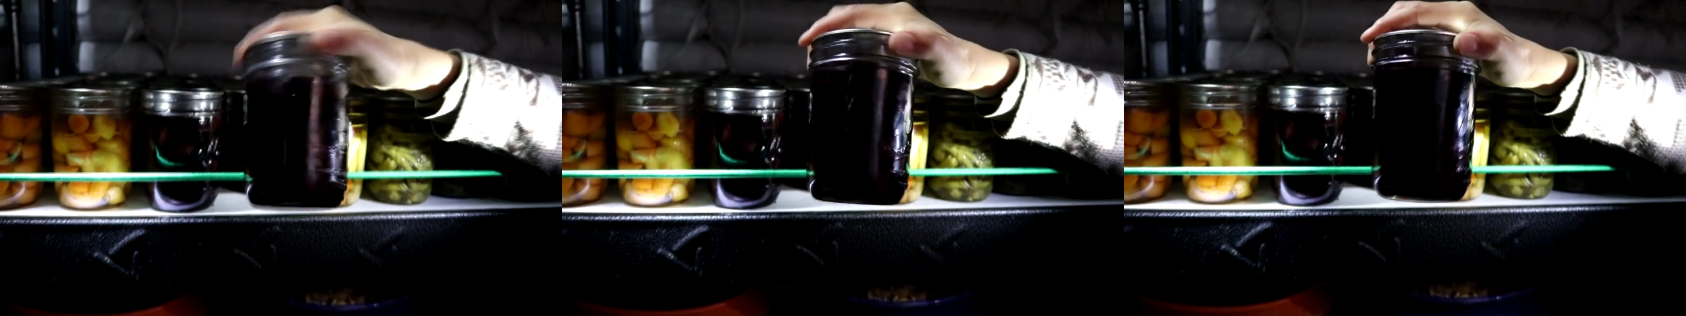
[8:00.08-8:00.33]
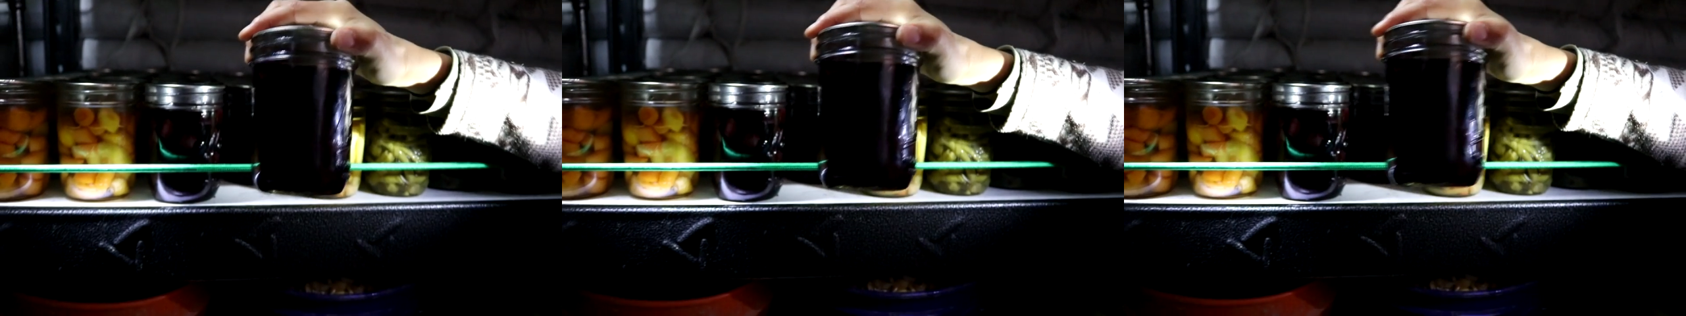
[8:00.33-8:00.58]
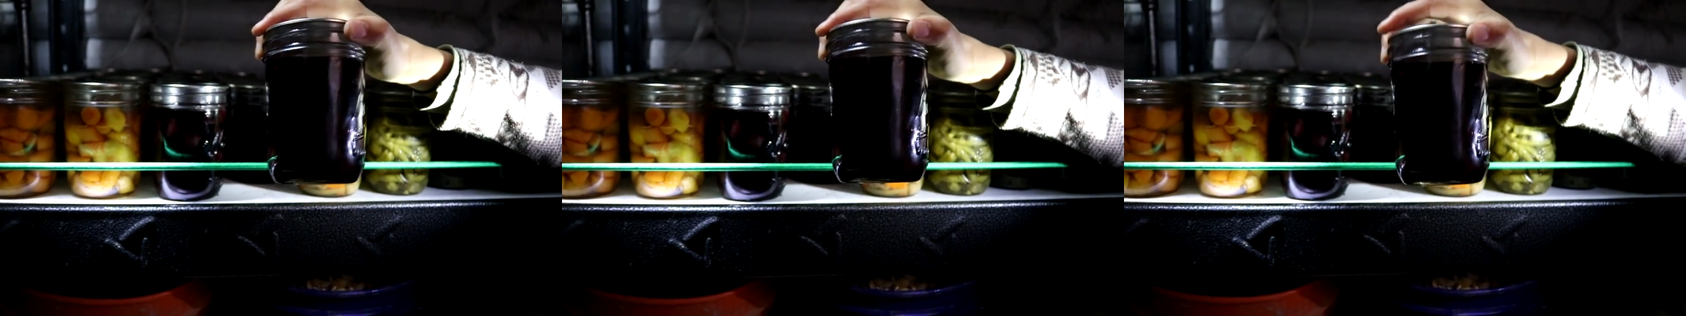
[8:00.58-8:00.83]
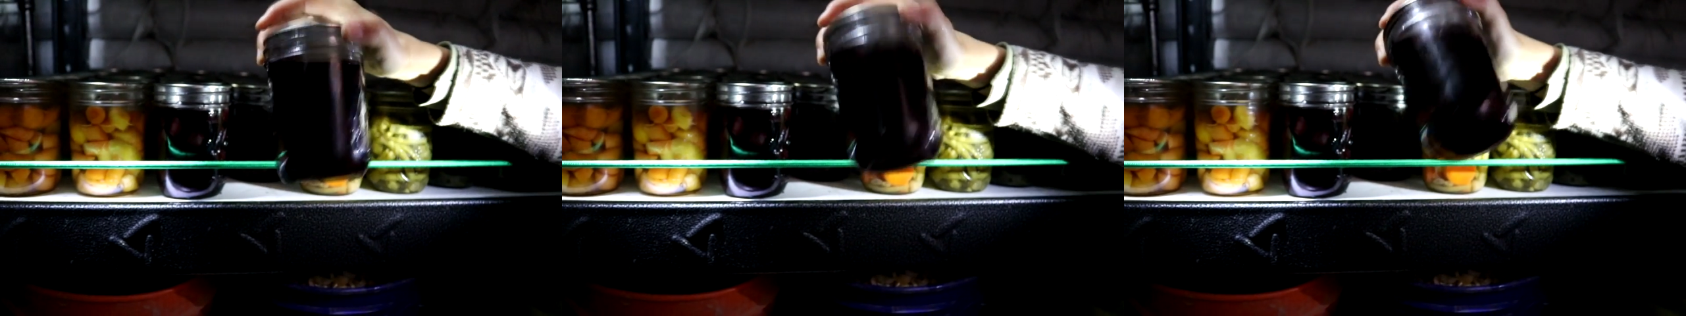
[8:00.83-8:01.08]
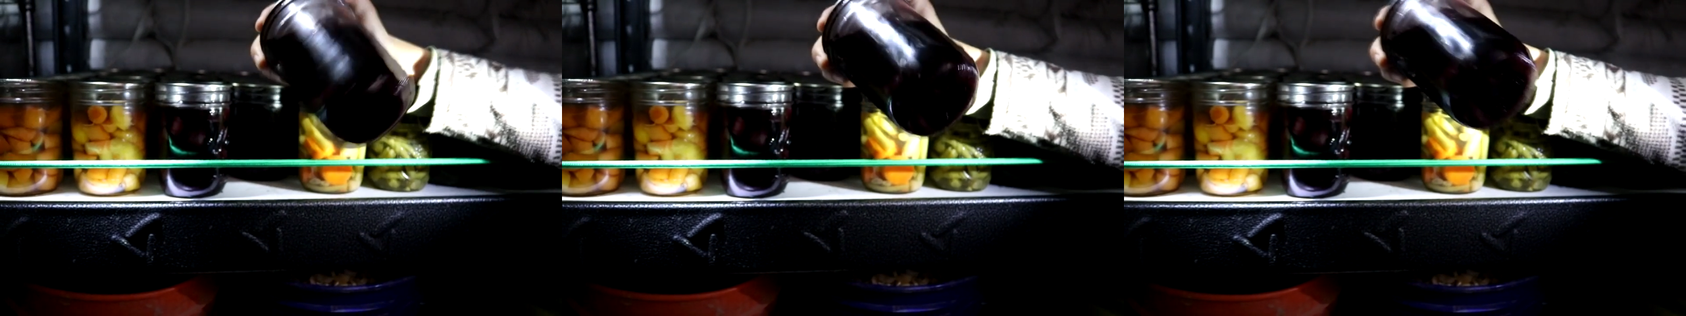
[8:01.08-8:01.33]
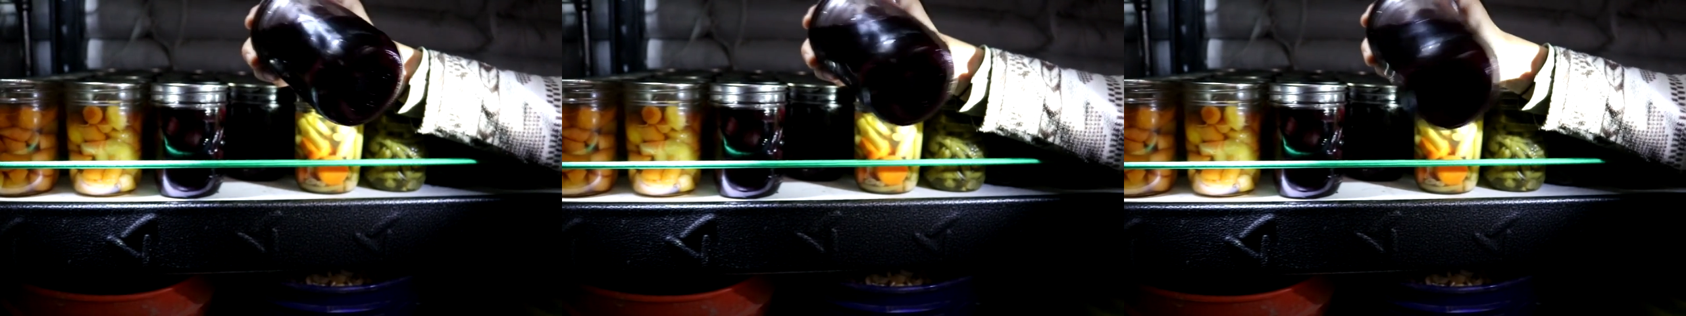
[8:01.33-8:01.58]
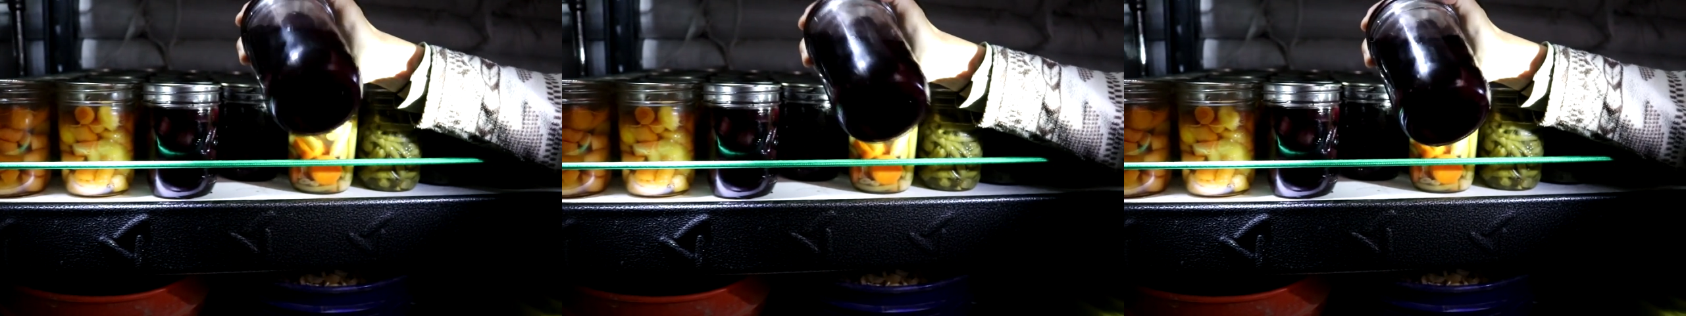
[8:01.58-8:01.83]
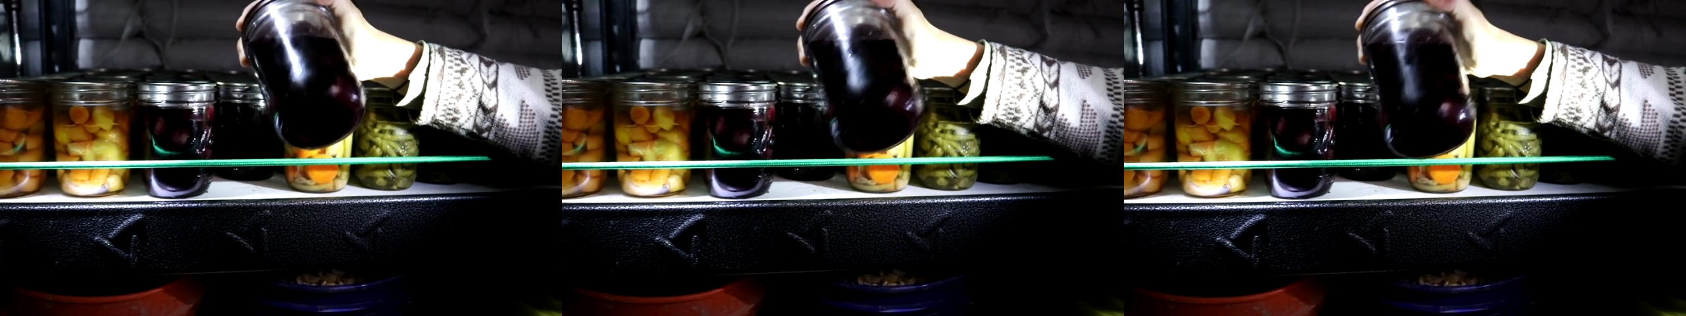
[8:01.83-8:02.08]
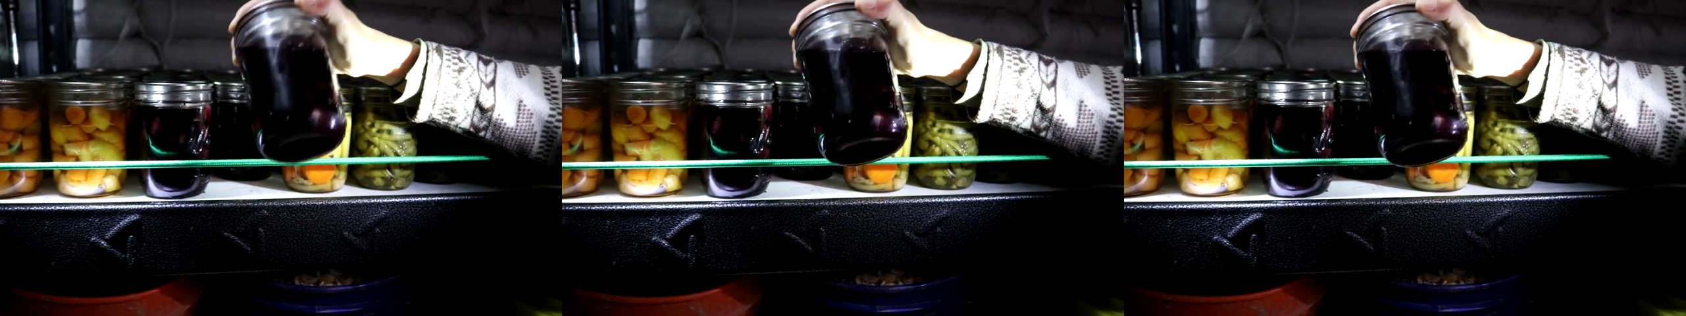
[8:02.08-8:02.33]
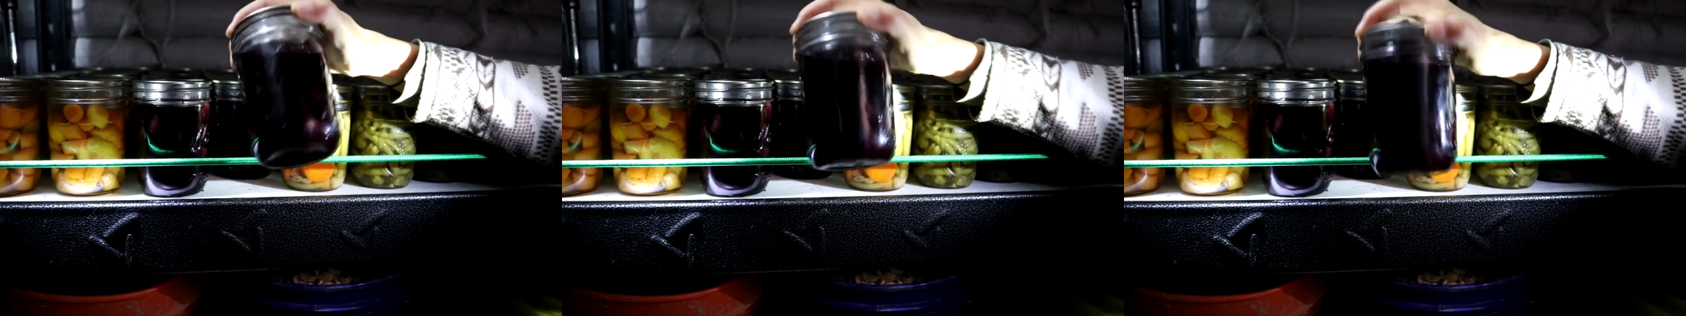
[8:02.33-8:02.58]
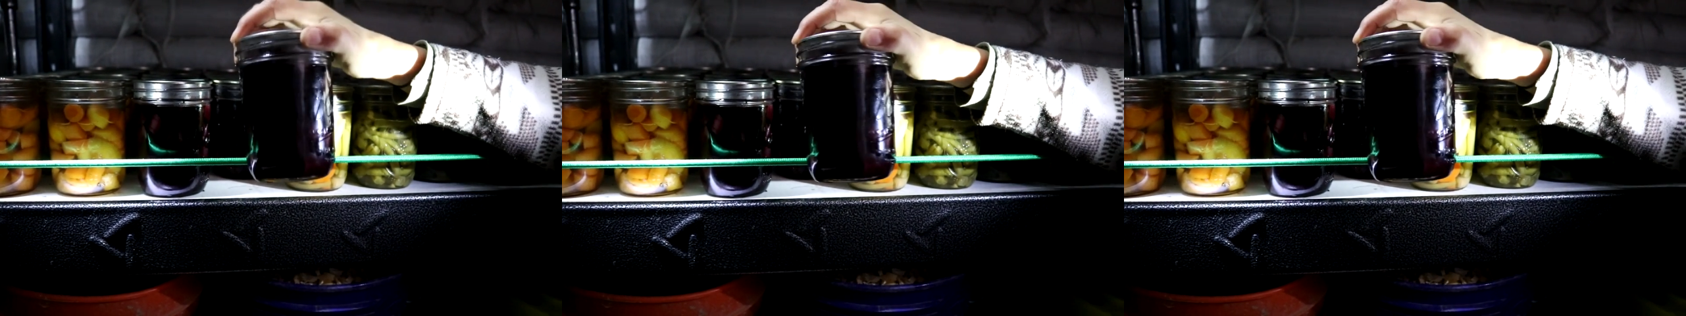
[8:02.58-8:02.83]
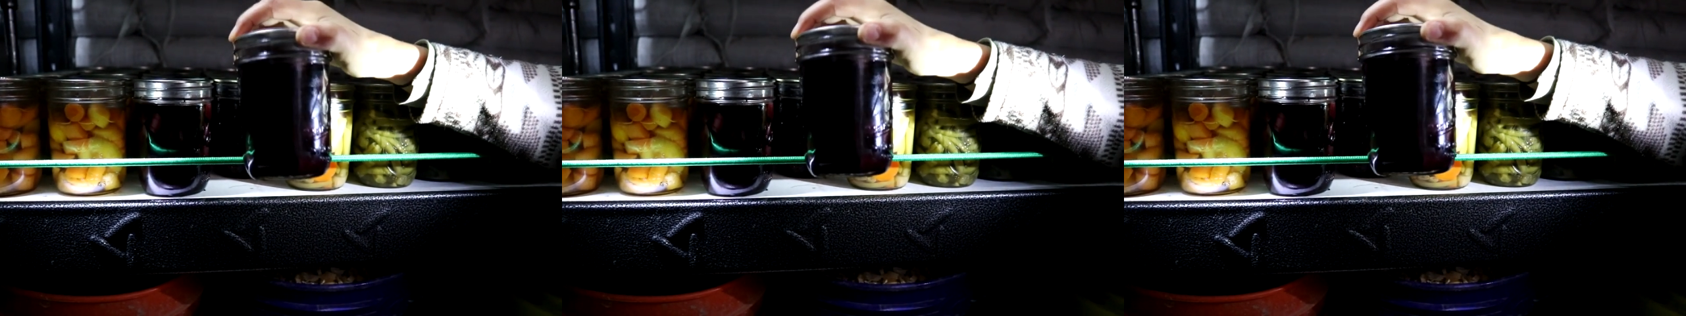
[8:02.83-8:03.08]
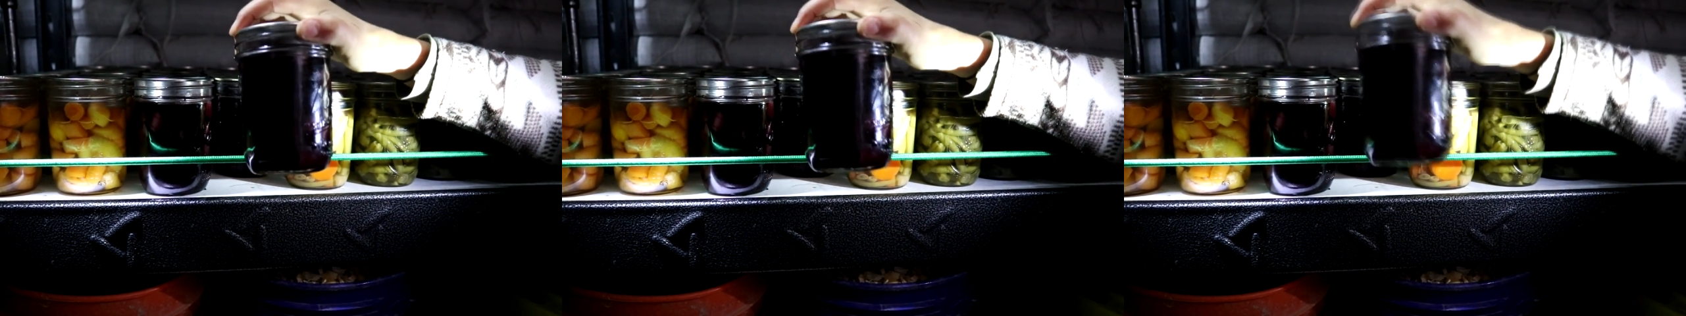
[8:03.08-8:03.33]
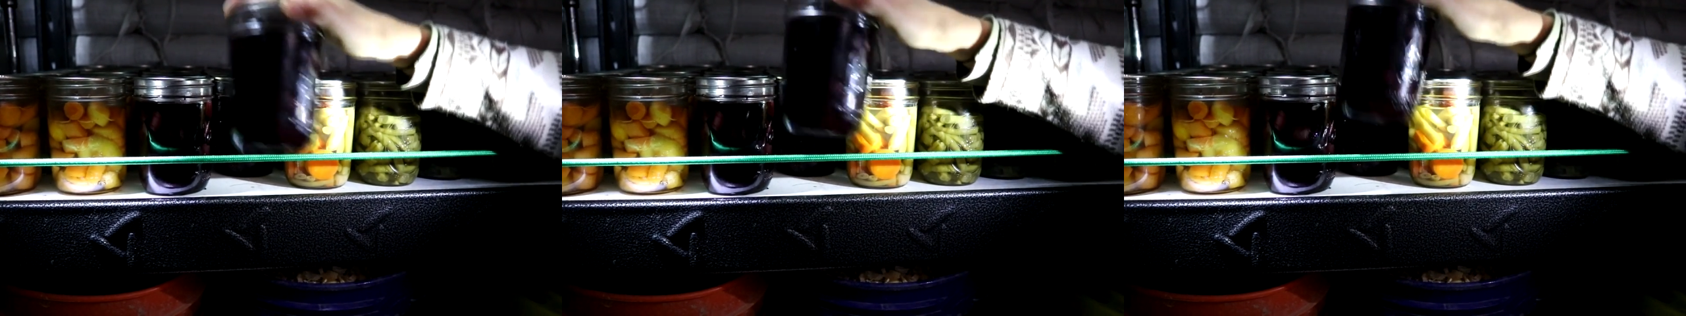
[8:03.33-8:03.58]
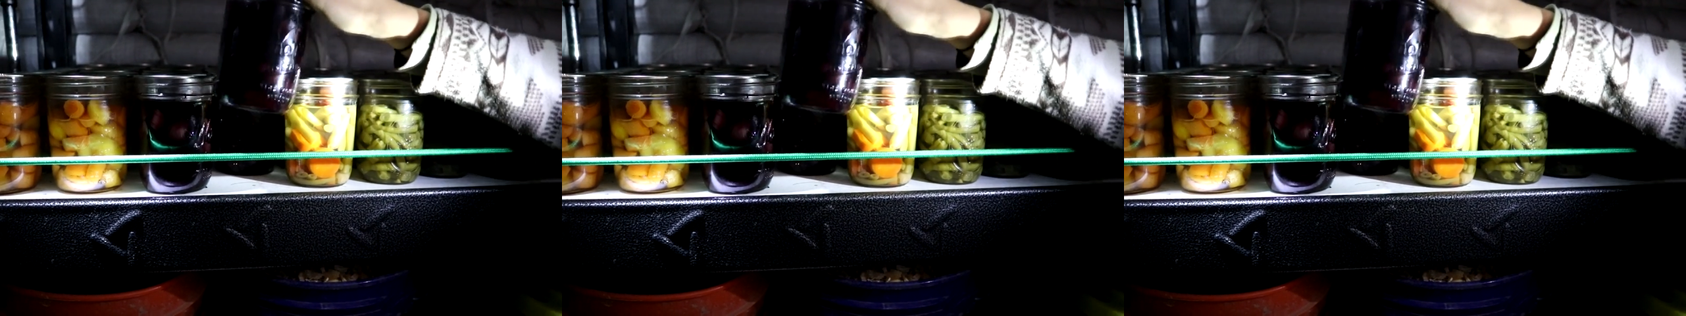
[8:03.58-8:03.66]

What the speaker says: No face is visible, so there are no lips to read.